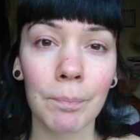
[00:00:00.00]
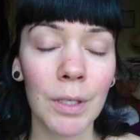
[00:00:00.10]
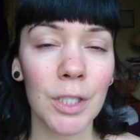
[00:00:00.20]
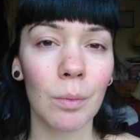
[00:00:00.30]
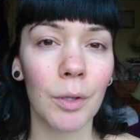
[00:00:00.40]

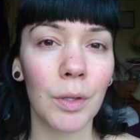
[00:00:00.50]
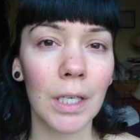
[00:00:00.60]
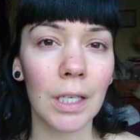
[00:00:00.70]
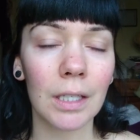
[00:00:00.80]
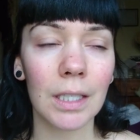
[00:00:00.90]
So I
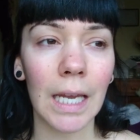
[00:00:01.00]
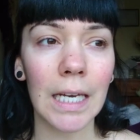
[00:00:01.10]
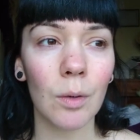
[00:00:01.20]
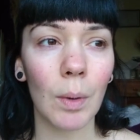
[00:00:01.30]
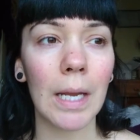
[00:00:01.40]
think
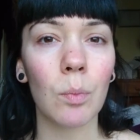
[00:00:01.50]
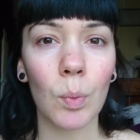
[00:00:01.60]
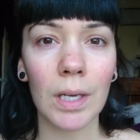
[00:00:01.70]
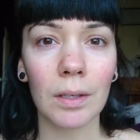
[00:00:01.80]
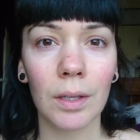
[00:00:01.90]
getting away
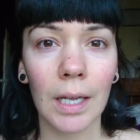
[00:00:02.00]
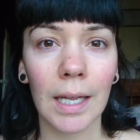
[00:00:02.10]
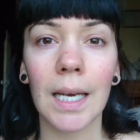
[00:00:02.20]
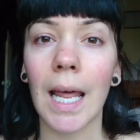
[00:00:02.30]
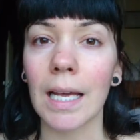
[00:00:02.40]
with
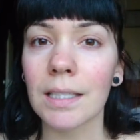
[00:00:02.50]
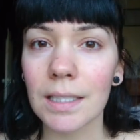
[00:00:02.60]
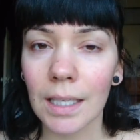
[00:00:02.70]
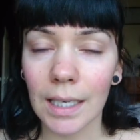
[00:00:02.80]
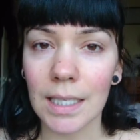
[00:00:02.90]

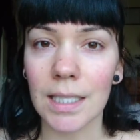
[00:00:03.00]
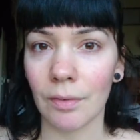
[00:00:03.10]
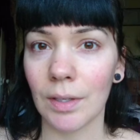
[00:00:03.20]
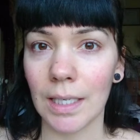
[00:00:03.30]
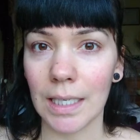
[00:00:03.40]
less is
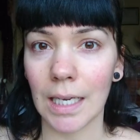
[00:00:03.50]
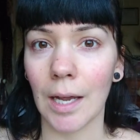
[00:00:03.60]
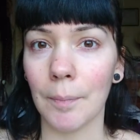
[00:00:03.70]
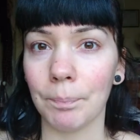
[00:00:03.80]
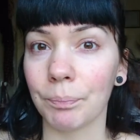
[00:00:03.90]
definitely
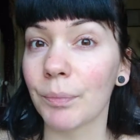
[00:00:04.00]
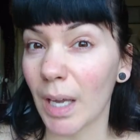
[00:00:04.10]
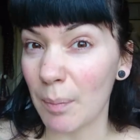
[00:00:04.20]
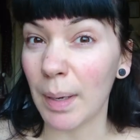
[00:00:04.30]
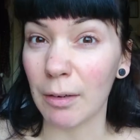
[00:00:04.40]

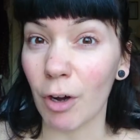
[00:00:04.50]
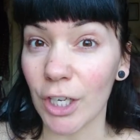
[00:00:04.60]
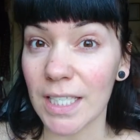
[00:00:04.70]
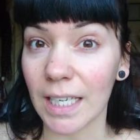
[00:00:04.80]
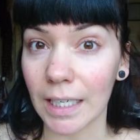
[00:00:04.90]
a better
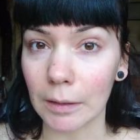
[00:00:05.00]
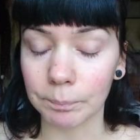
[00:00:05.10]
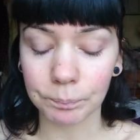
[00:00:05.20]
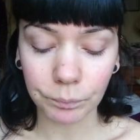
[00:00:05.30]
idea.